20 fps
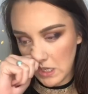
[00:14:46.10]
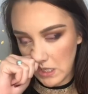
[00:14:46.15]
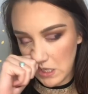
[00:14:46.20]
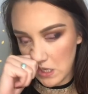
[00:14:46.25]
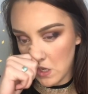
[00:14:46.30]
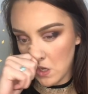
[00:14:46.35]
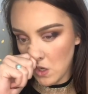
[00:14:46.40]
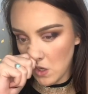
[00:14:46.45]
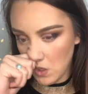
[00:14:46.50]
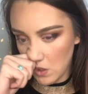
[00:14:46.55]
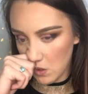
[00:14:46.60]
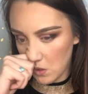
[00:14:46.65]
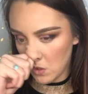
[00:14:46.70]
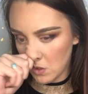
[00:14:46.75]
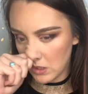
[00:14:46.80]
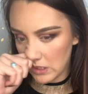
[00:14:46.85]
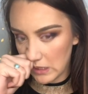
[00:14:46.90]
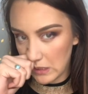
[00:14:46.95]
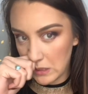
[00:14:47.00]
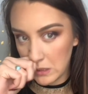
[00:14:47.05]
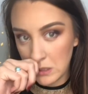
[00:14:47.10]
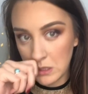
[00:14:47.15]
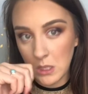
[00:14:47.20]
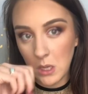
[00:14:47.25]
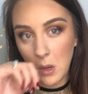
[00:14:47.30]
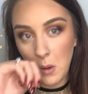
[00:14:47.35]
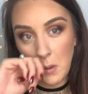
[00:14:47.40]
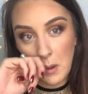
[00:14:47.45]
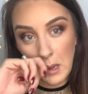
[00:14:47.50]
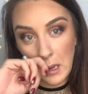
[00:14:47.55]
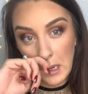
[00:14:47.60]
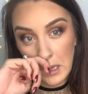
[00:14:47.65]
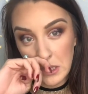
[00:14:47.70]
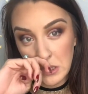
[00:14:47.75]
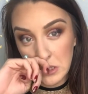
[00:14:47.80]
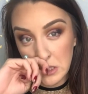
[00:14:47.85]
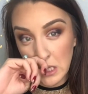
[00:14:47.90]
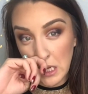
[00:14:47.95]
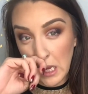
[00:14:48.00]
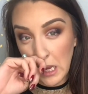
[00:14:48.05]
My nose is so
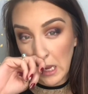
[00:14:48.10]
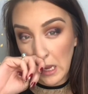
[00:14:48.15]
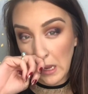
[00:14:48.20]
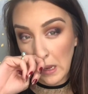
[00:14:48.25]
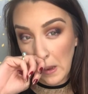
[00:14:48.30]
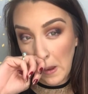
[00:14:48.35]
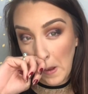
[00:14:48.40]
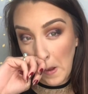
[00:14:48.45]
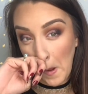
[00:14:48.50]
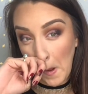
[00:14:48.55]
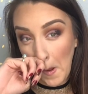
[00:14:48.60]
itchy.